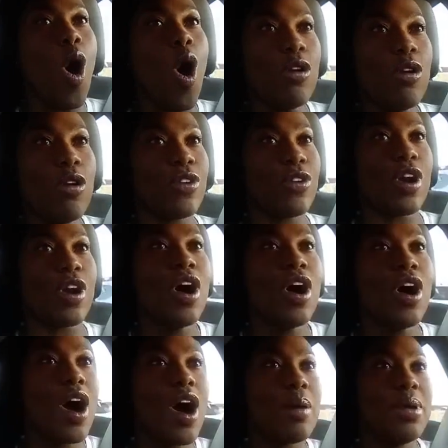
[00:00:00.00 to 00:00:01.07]
over
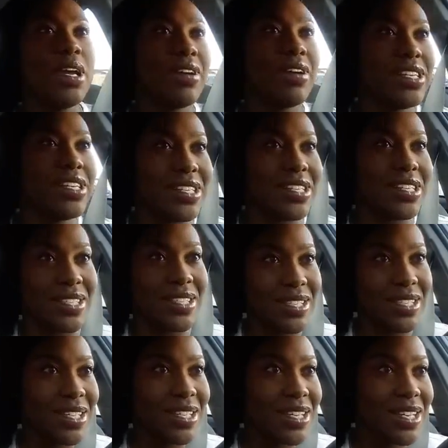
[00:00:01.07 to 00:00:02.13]
are being racist.
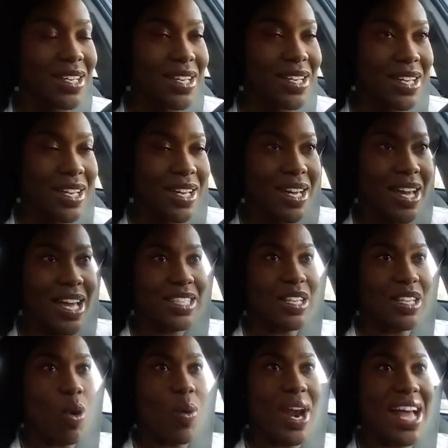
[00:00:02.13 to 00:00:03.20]
And
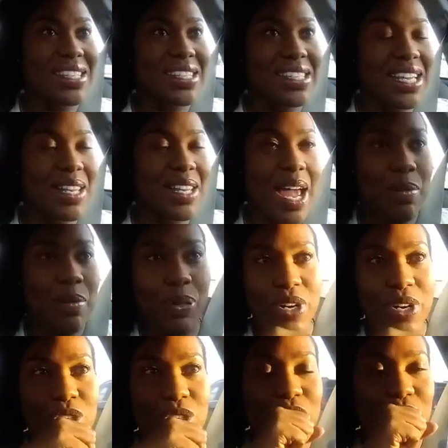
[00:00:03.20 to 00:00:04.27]
so when I see like
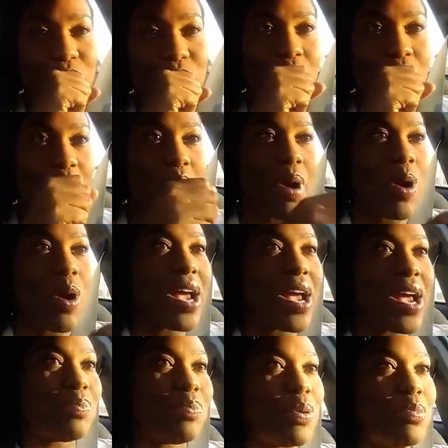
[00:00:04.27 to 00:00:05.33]
preachers talking about
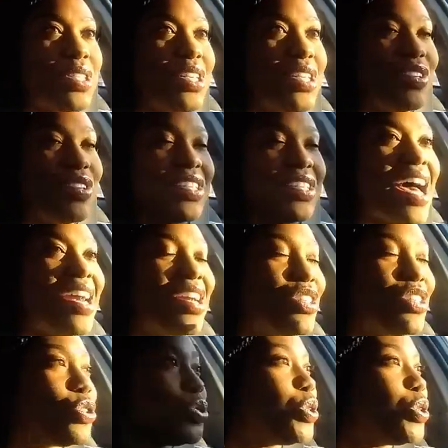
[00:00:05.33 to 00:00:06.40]
white supremacy on the side of the
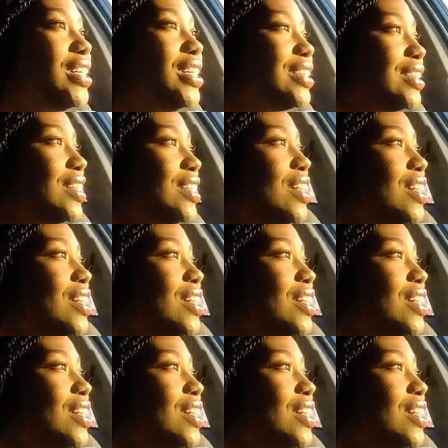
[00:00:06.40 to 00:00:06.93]
street and